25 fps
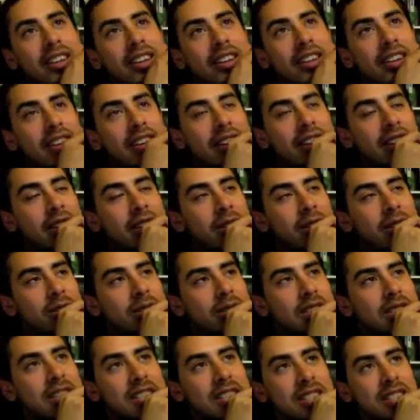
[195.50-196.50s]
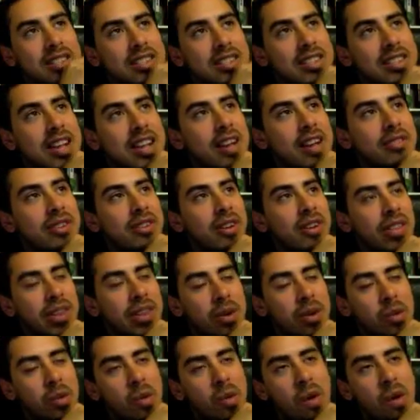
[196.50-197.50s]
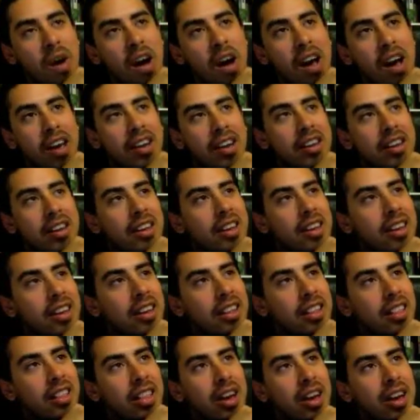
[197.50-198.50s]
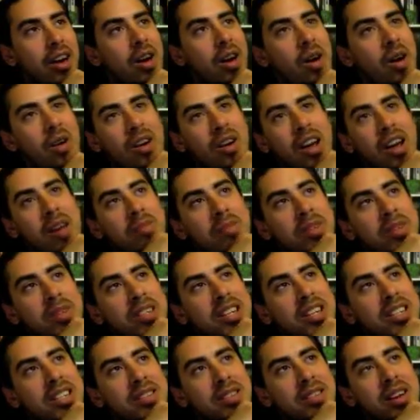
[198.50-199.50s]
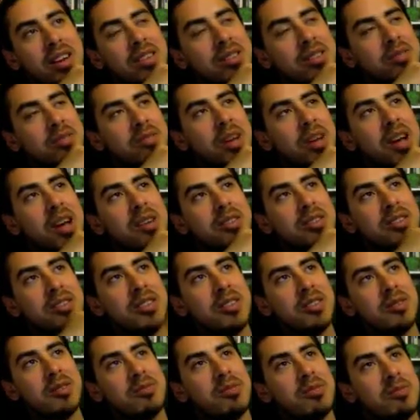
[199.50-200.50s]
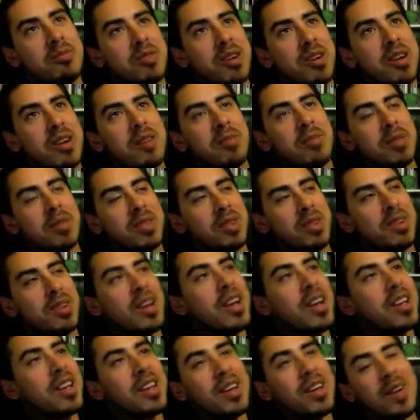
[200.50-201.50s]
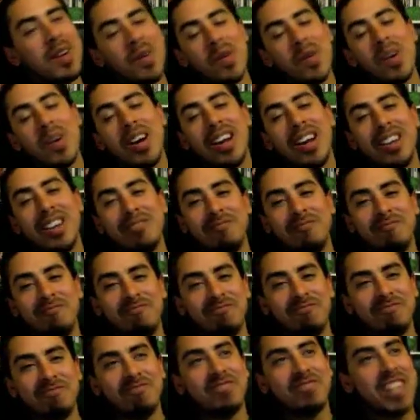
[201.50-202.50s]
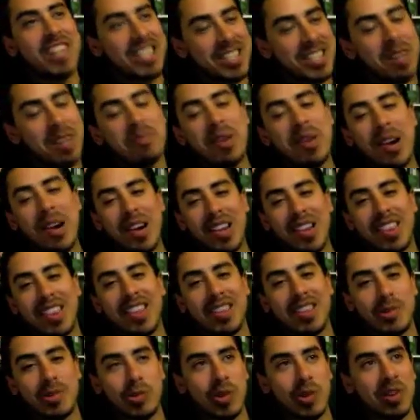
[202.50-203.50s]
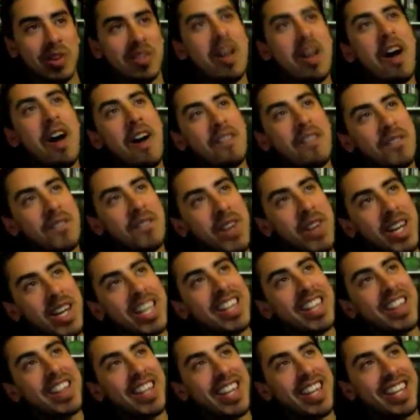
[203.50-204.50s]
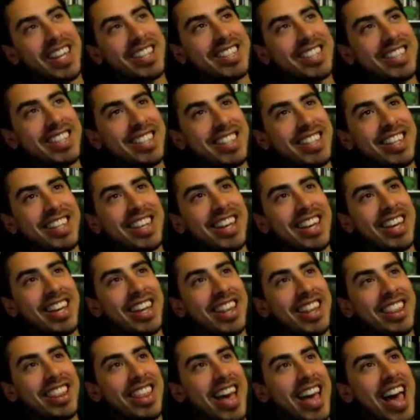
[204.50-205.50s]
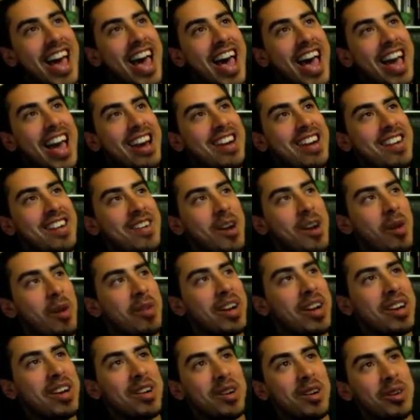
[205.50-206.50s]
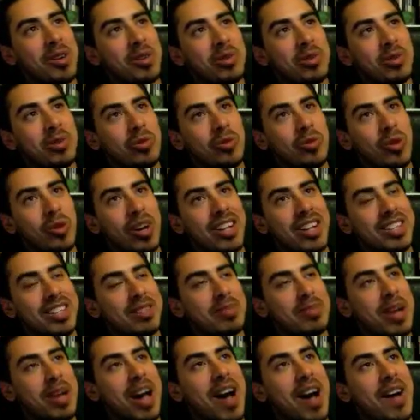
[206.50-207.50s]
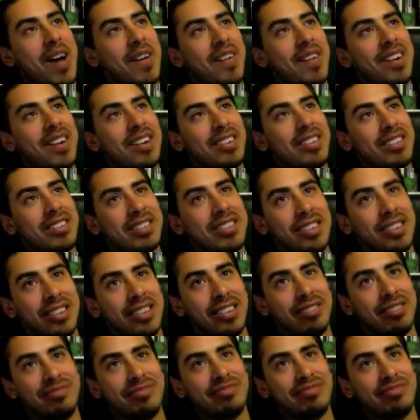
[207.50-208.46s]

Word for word: you know, season seven all they want, like oh nepotism that was a bad season premiere episode. You know what? Let's compare to this one. A fucking list that nobody knows what it's about till